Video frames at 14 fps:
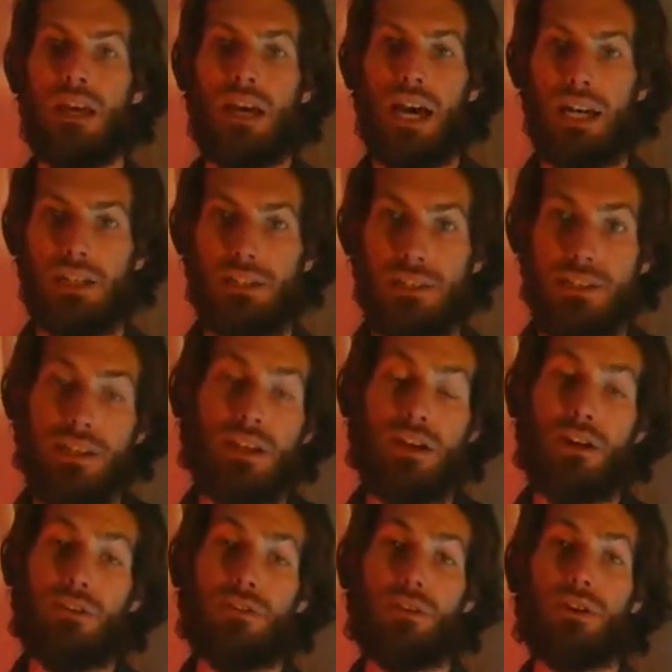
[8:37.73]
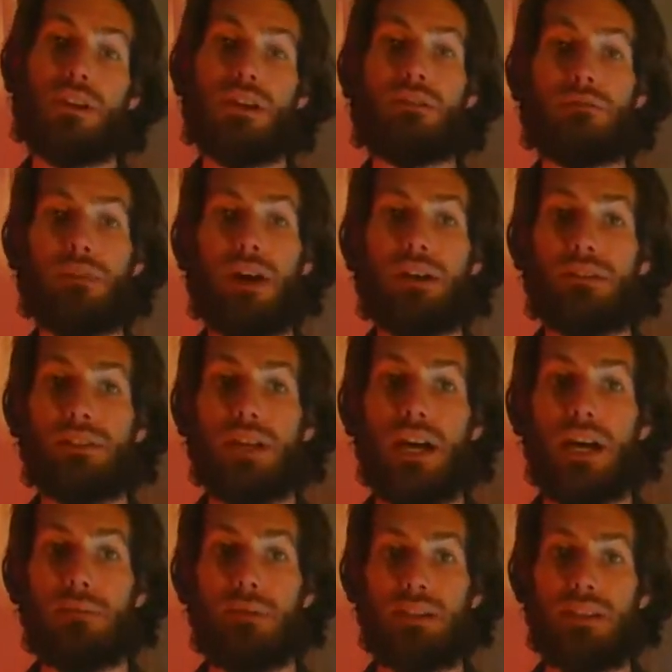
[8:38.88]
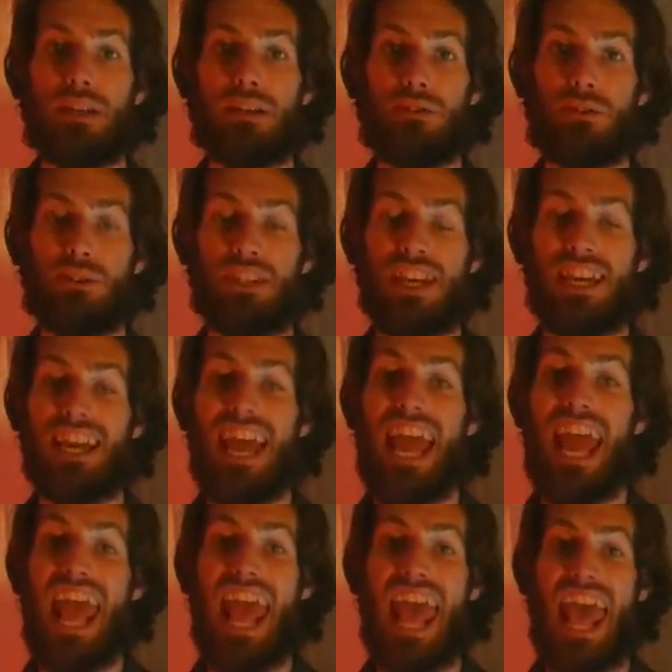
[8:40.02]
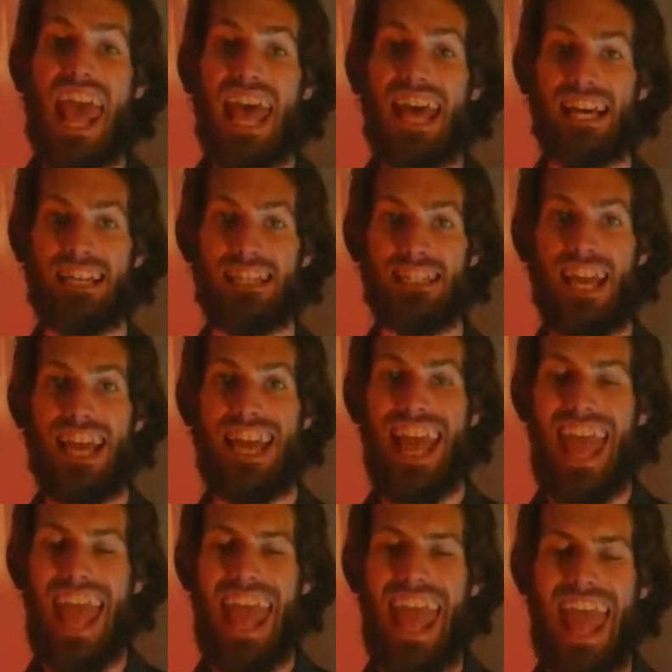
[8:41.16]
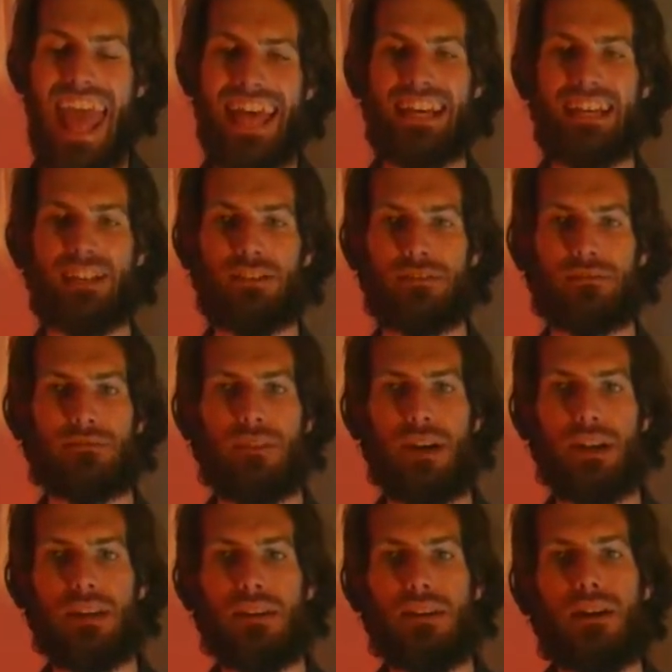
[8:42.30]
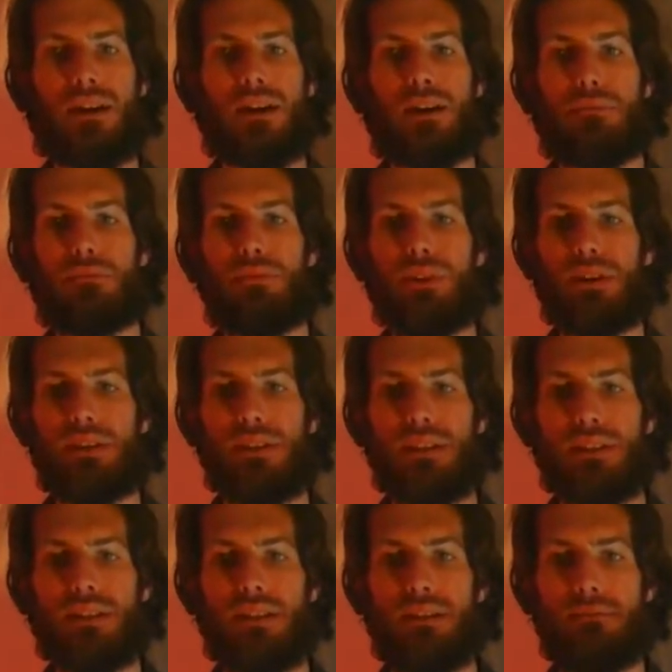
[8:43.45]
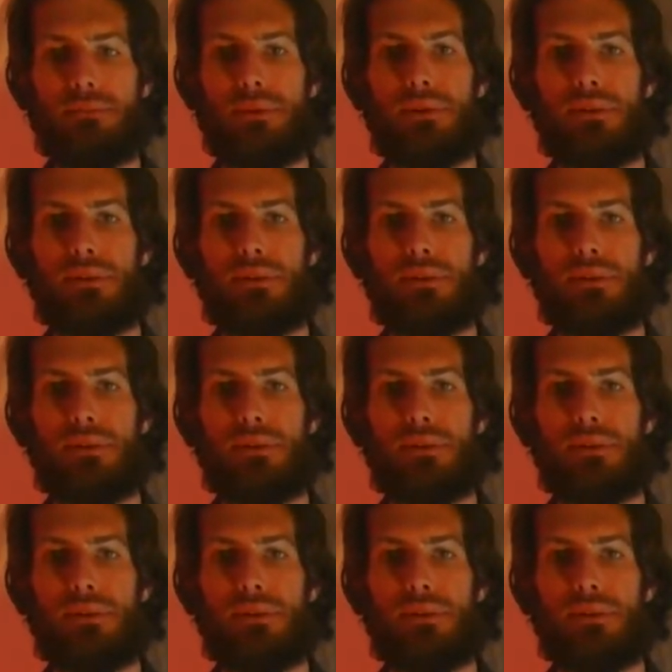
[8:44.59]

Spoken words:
Excellent. And our third and final time, I'd like you to say eh, eh. Ready? Breathe in deep.